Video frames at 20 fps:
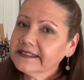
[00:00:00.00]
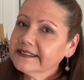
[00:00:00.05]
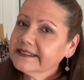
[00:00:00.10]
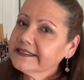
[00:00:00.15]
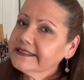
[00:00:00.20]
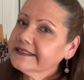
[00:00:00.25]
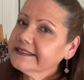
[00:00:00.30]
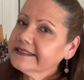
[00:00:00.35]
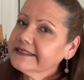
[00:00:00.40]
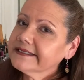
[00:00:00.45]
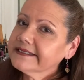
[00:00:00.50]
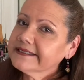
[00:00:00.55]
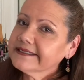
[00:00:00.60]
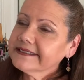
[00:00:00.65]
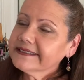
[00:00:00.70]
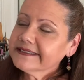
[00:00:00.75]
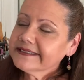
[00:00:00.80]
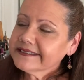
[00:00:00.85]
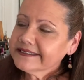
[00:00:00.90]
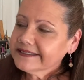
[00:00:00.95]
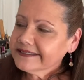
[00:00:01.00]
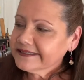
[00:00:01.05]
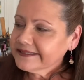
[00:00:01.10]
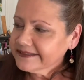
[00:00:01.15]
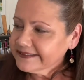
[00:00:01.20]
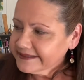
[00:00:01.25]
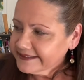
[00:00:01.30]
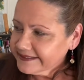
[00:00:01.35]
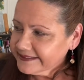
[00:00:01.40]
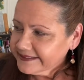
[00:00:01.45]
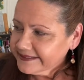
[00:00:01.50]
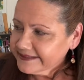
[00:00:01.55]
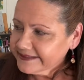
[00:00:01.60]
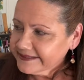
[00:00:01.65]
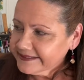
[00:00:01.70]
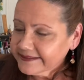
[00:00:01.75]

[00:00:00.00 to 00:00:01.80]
(silence)